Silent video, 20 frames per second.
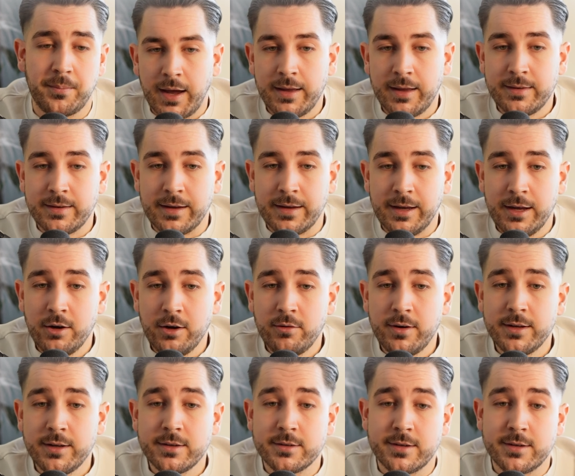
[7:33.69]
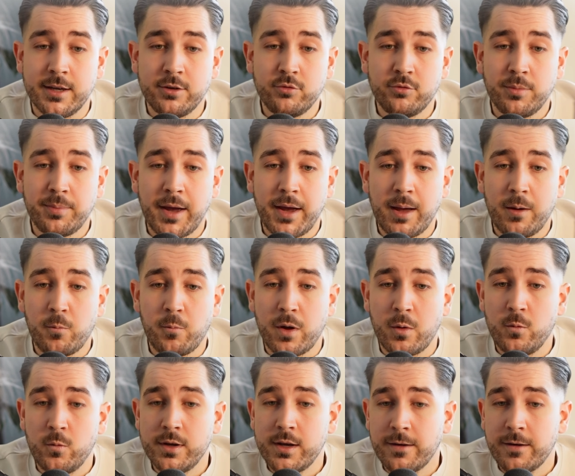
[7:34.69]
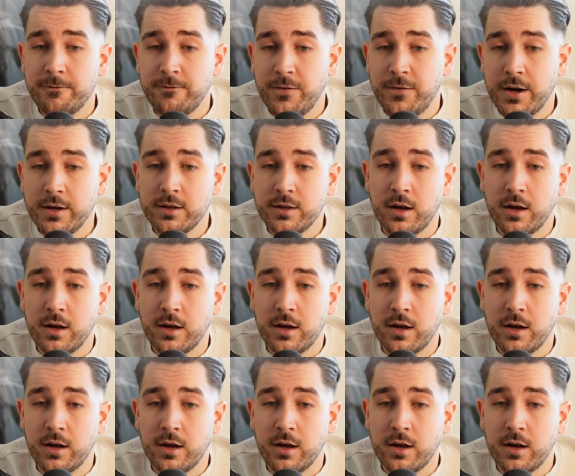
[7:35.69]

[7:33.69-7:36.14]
And here in the Zendrop app, we can find